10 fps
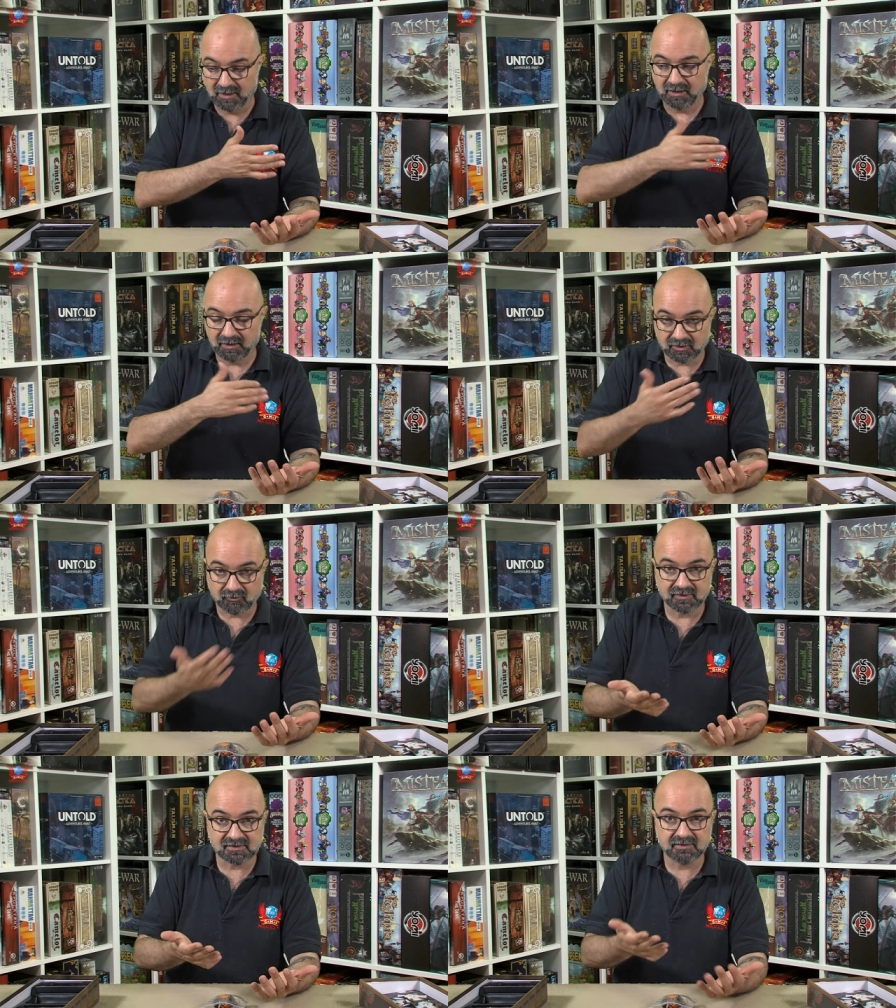
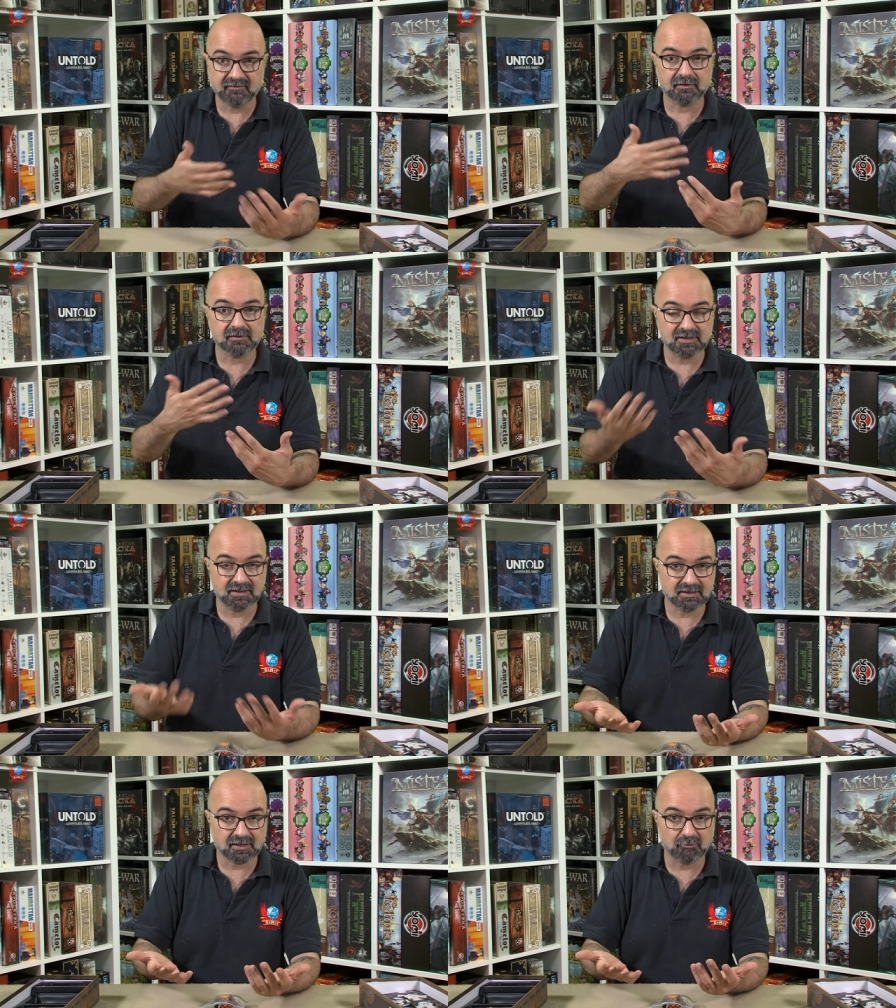increase the difficulty
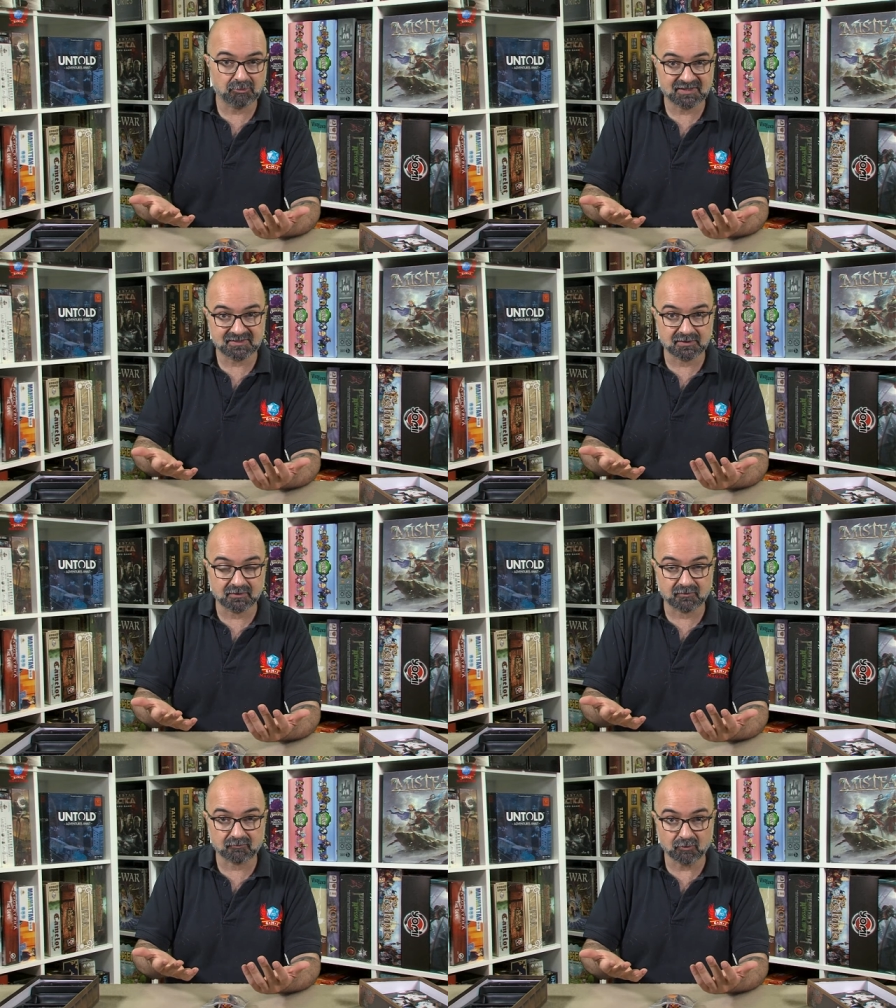and the complexity
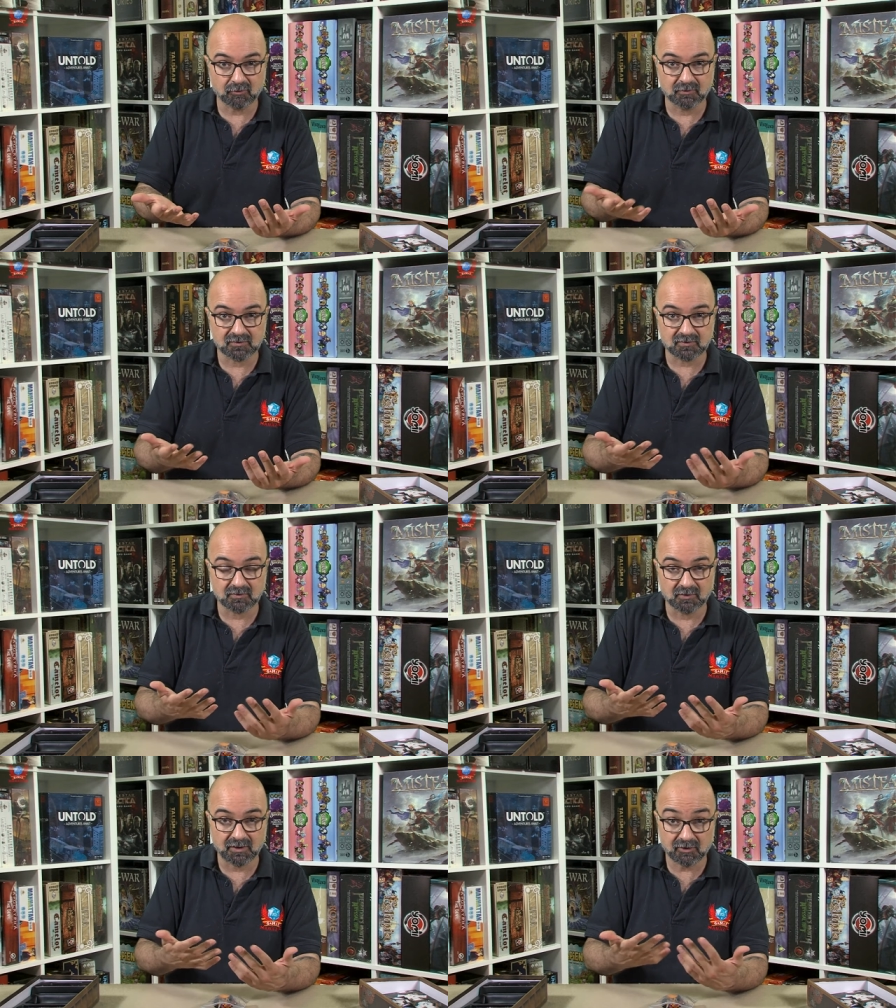of the rules to
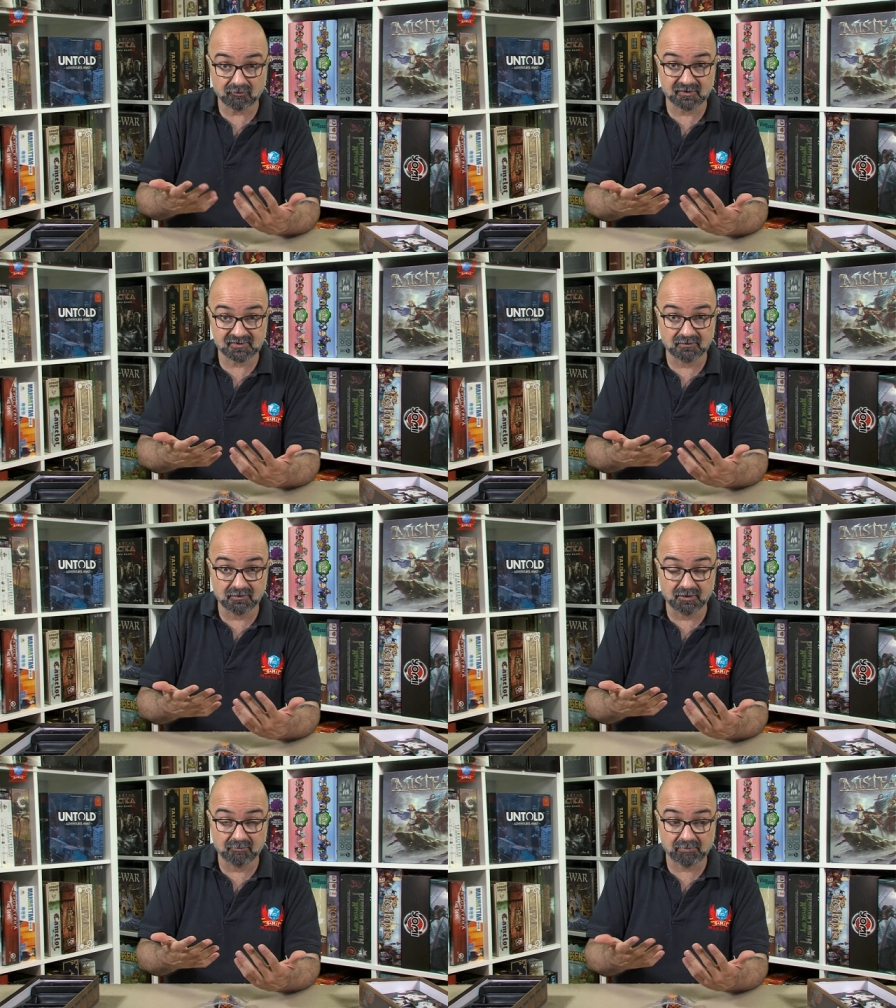increase
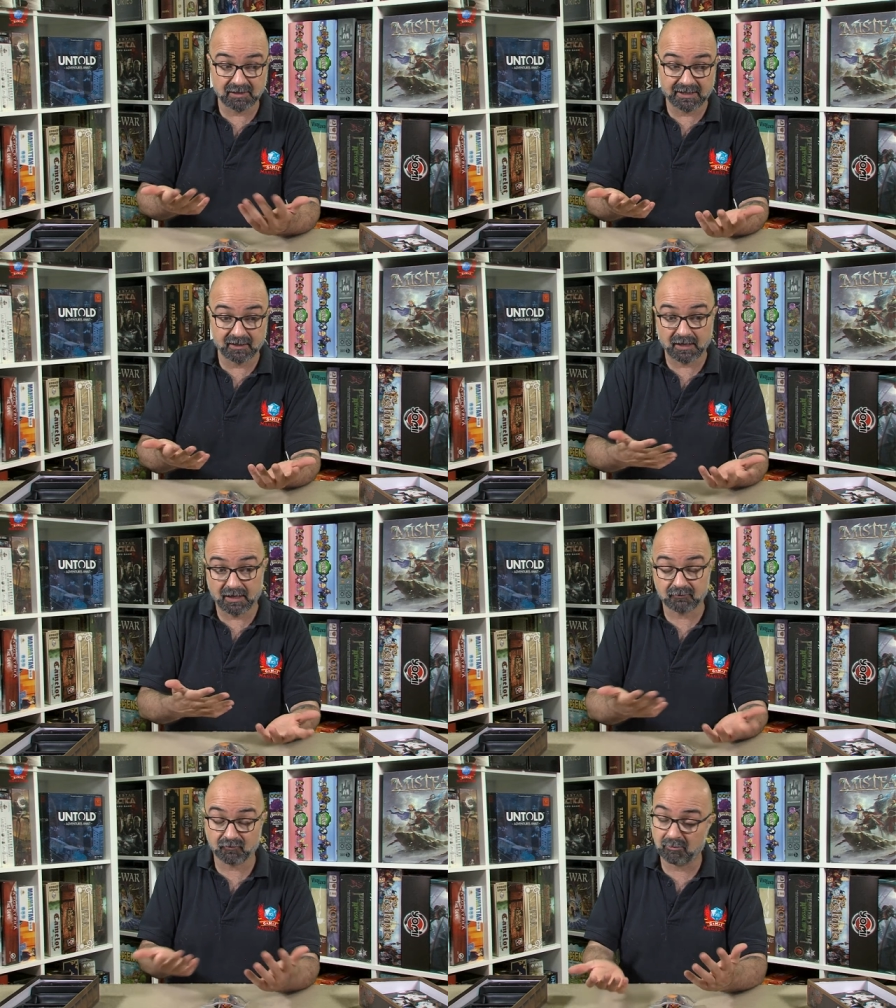the player
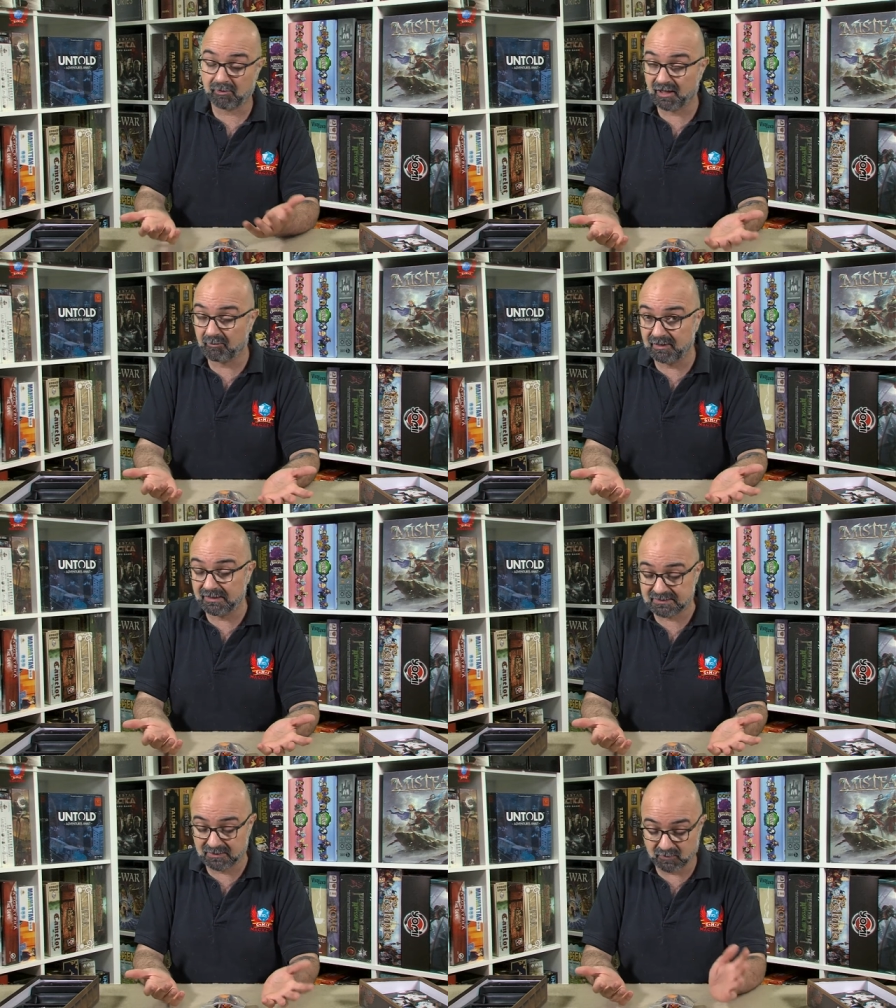and
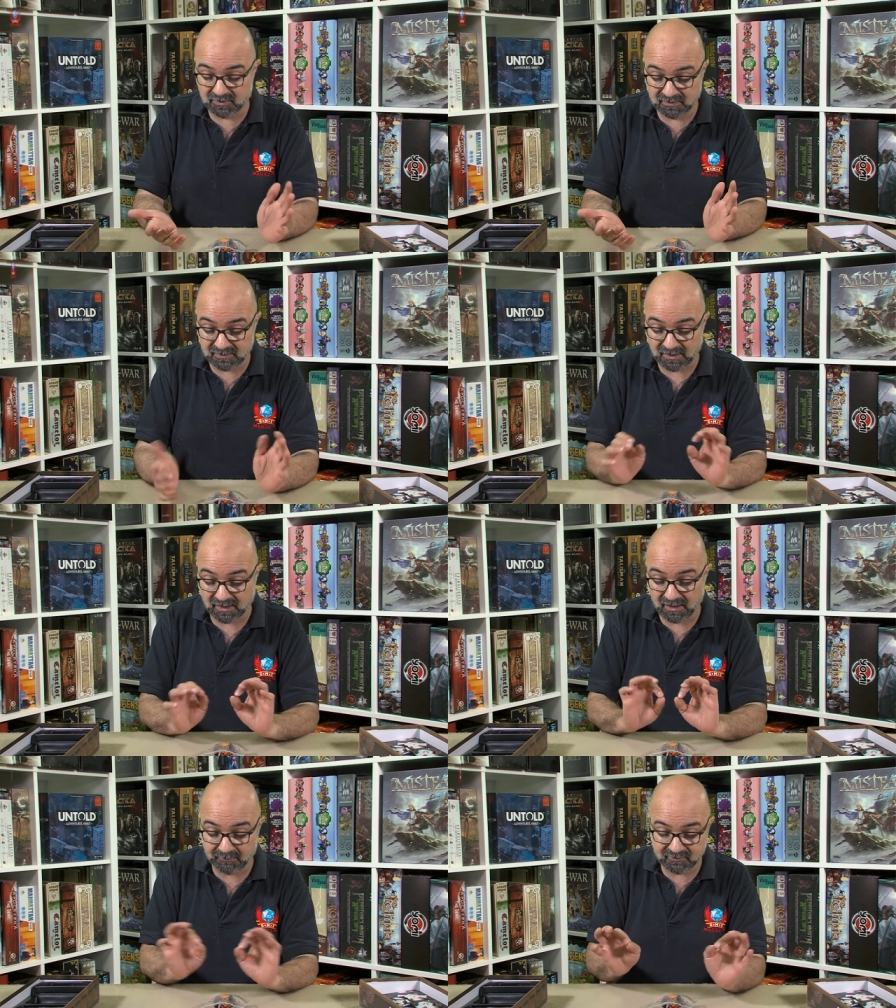replayability, which is
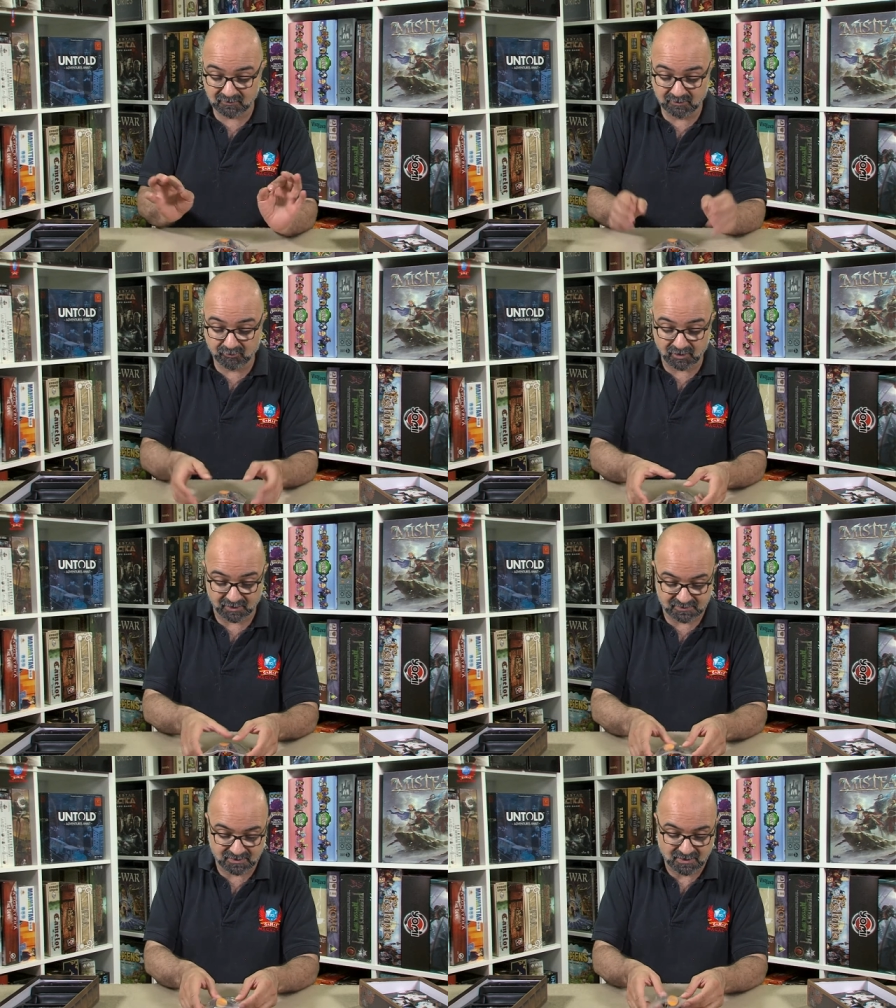absolutely brilliant.